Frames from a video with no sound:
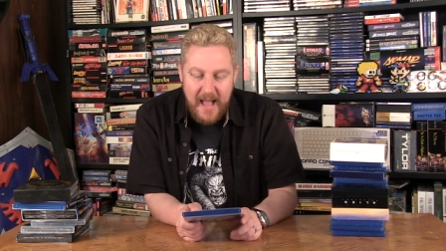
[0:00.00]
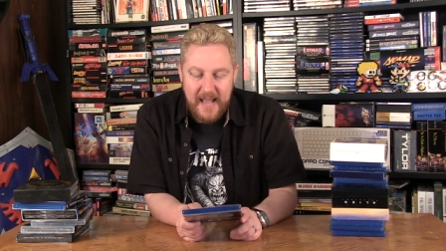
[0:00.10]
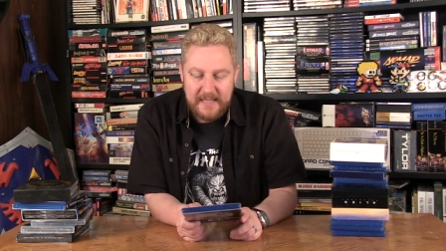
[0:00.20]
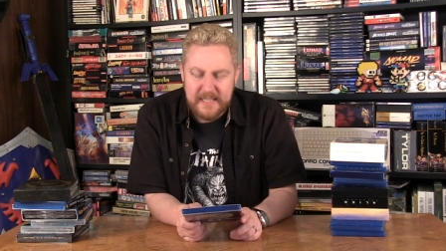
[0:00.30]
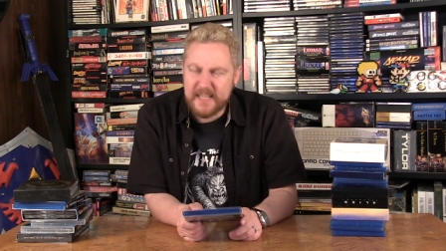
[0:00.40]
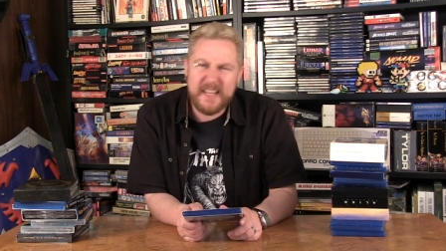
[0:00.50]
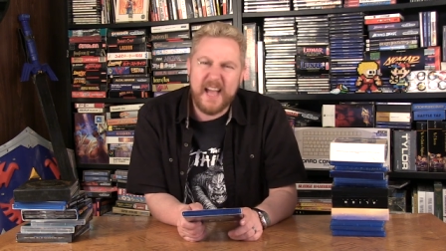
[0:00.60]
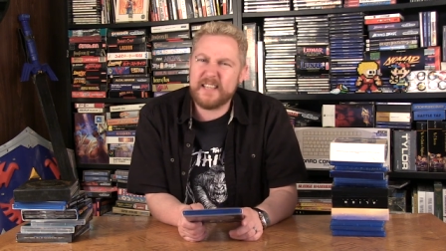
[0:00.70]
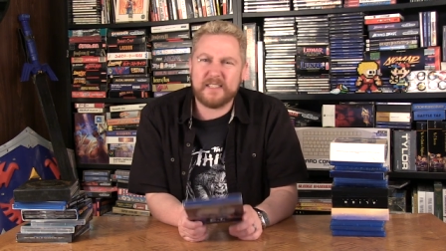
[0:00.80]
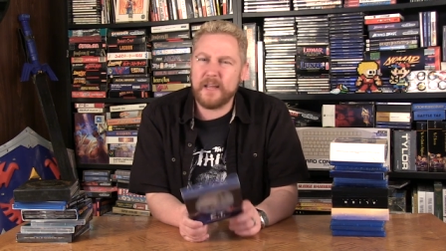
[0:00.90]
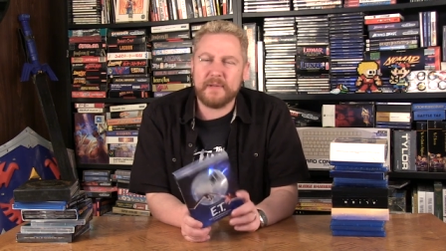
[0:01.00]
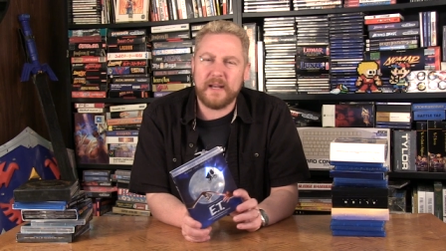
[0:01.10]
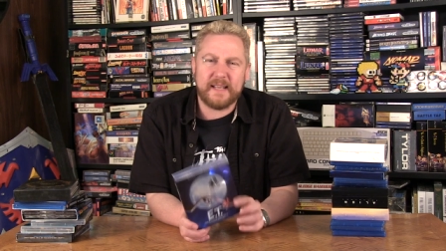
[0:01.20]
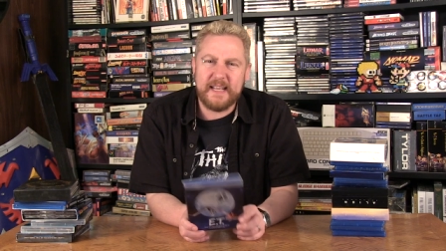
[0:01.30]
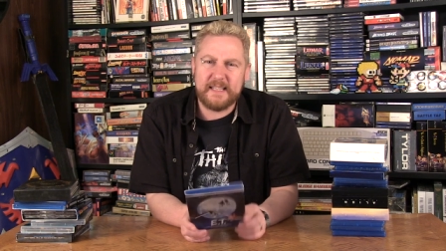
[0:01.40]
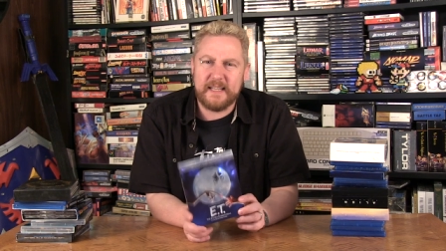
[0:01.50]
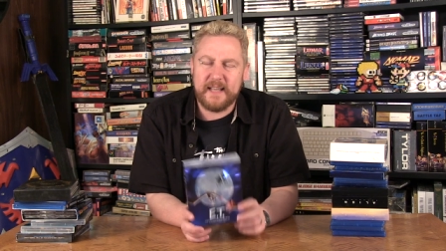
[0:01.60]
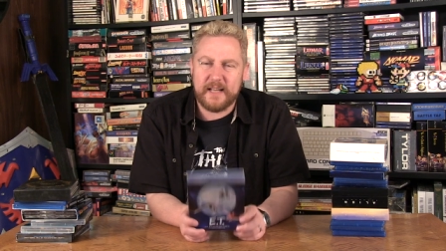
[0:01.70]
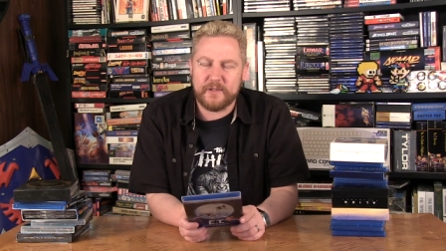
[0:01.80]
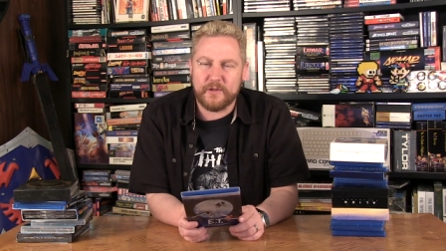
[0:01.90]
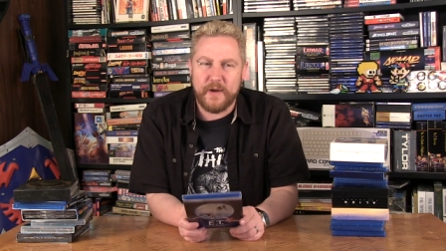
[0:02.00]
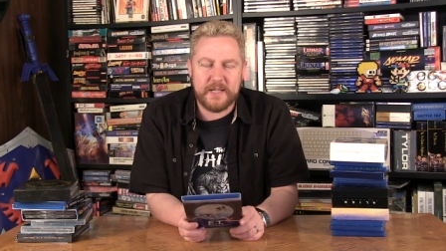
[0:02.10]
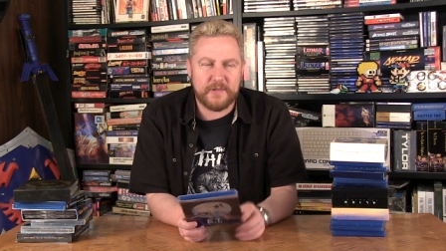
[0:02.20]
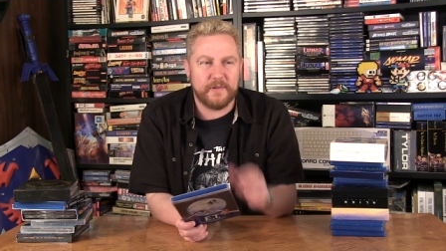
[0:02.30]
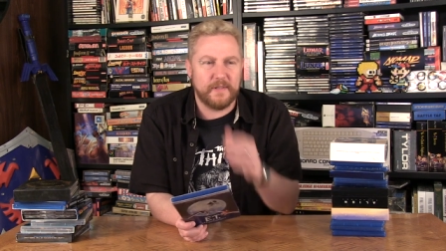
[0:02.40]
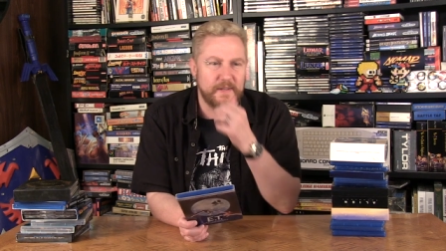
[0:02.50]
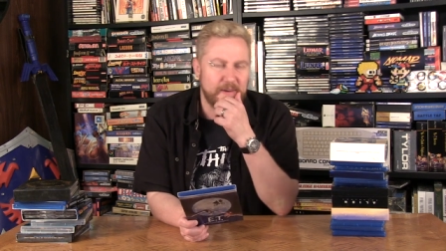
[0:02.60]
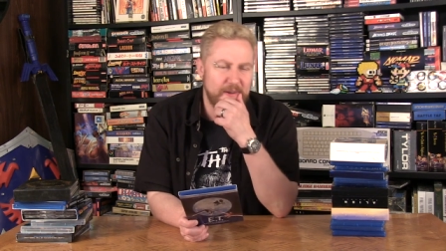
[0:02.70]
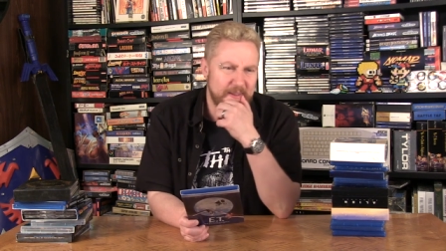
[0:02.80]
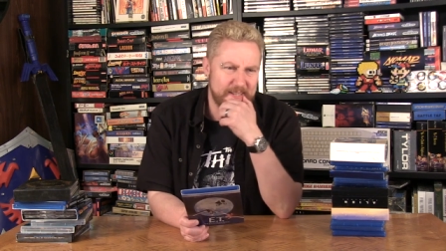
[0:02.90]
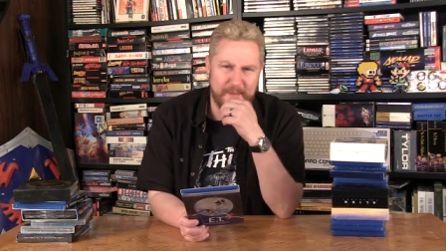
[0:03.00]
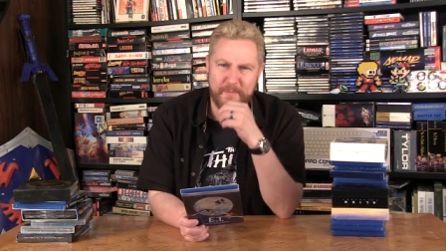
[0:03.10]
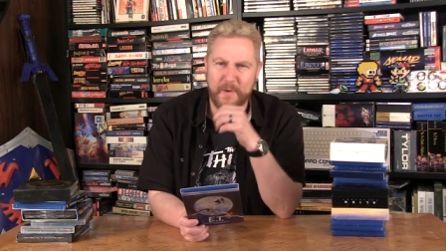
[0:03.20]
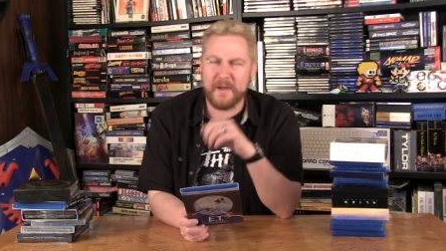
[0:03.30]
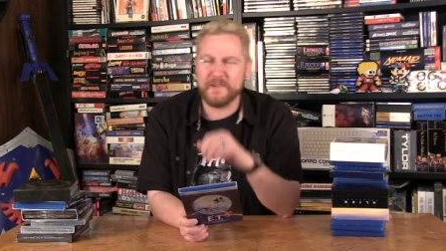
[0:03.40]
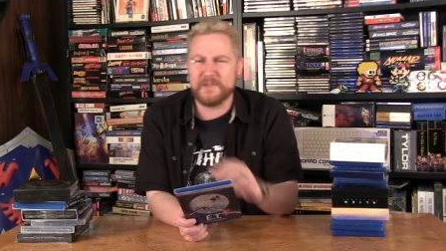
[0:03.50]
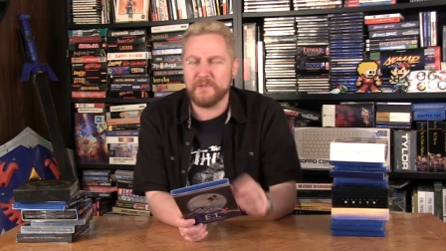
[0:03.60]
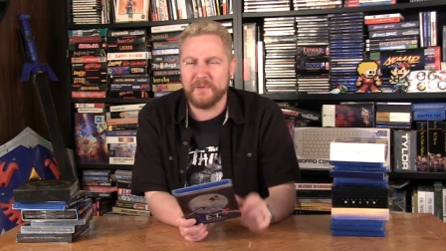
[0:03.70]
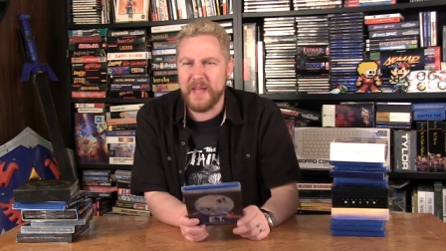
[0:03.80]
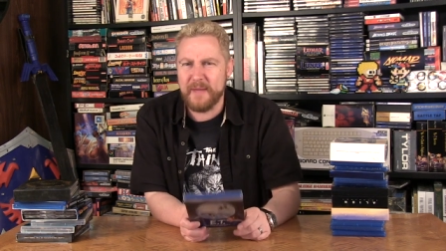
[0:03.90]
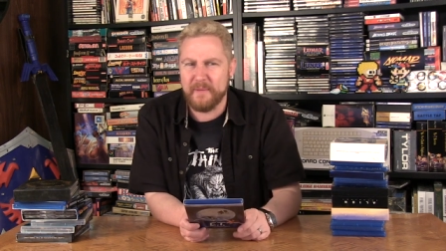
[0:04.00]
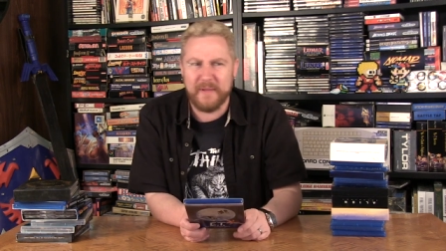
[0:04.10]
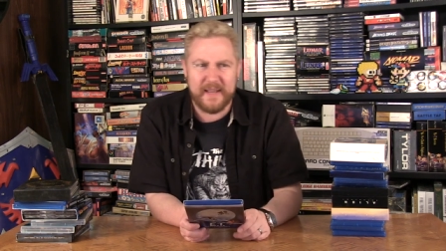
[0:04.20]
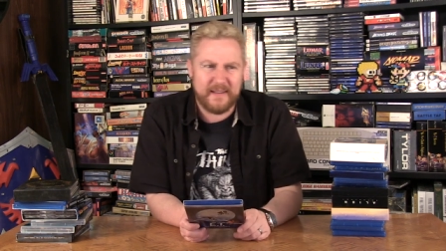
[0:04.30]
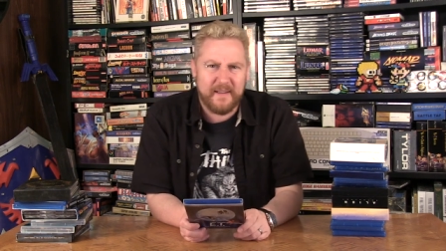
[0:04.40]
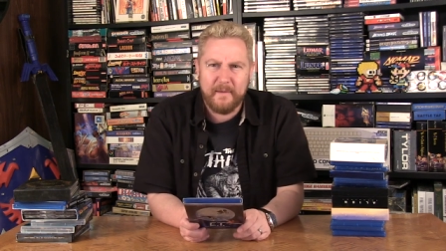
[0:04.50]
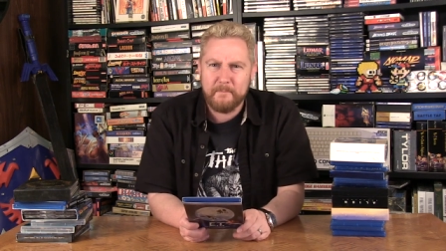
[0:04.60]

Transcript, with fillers: And he's like, Yeah, it's something like E.T. the Extraterrestrial or some unusual name. I'm like,